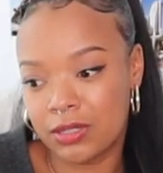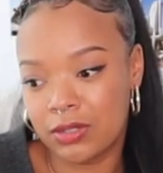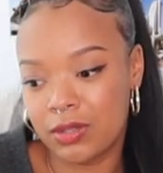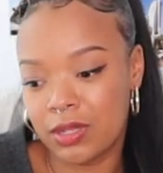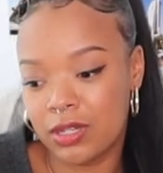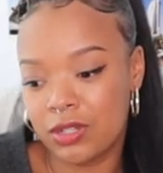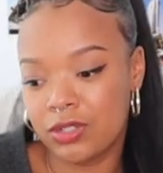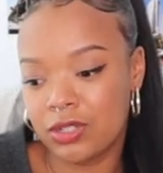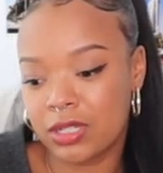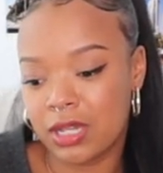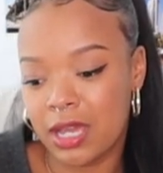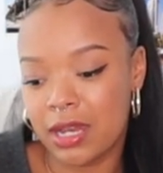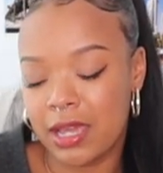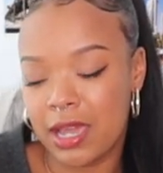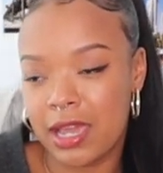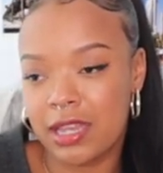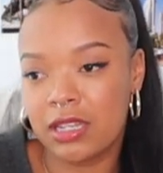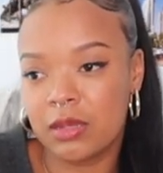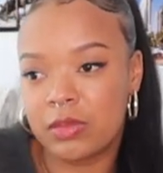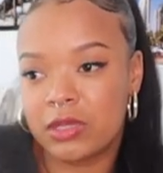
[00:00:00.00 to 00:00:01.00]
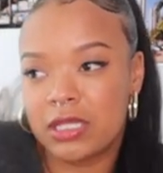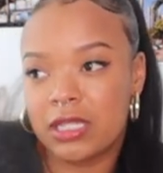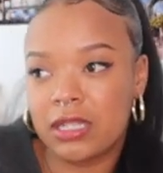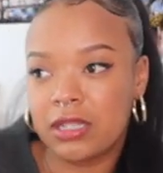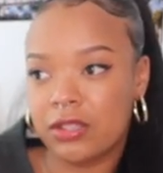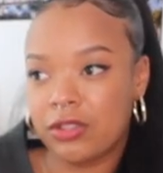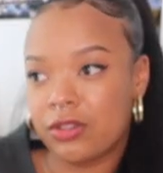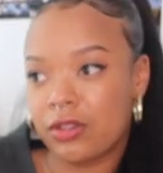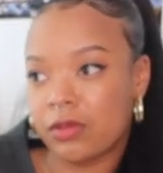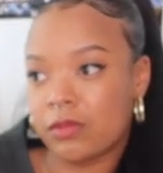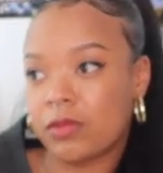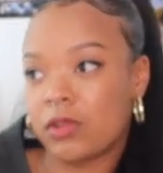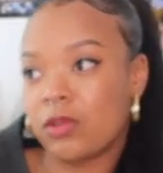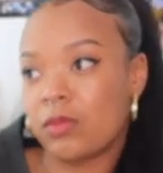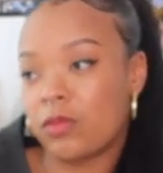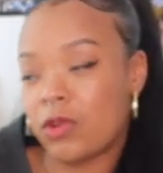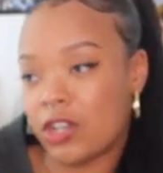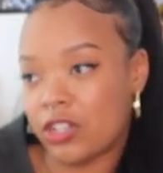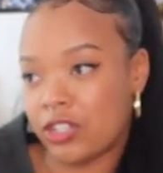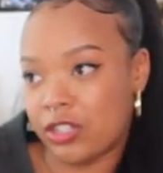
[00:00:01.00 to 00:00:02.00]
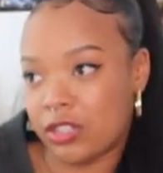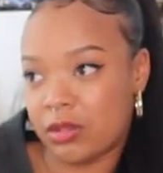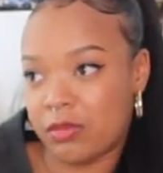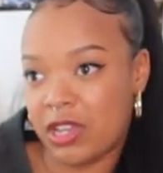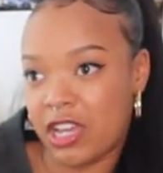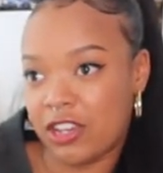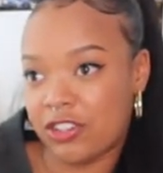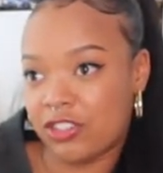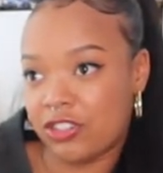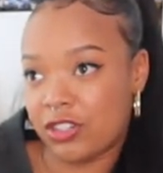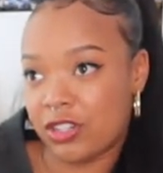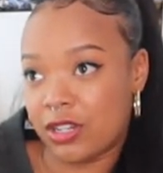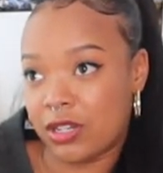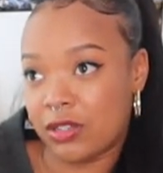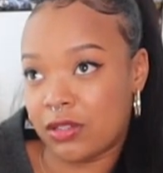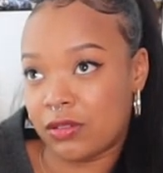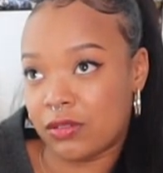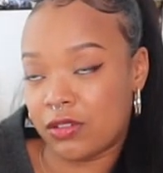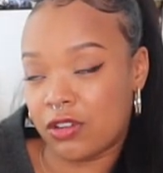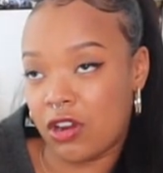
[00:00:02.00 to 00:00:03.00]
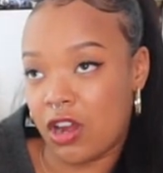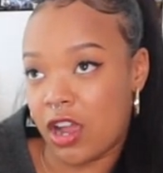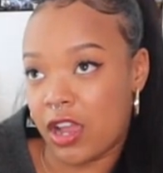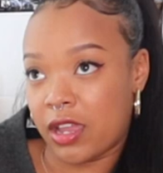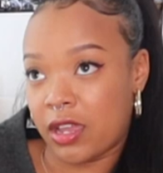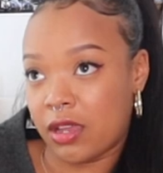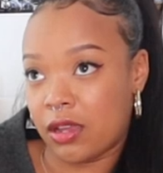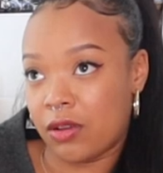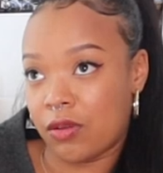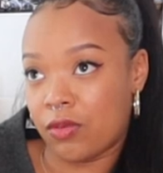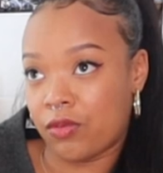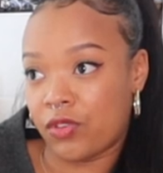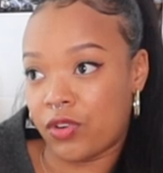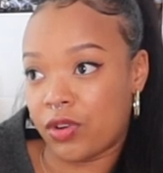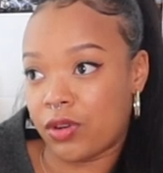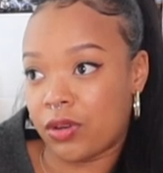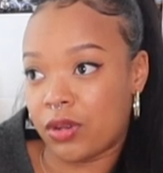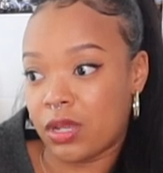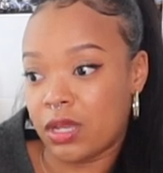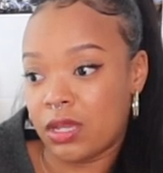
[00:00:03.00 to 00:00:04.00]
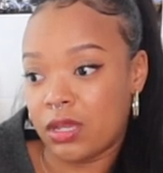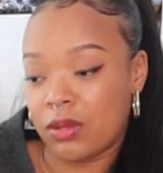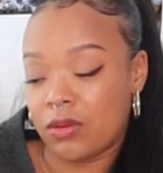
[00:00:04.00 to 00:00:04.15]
So then you just kind of end up sitting in your room watching The Bachelor and crying over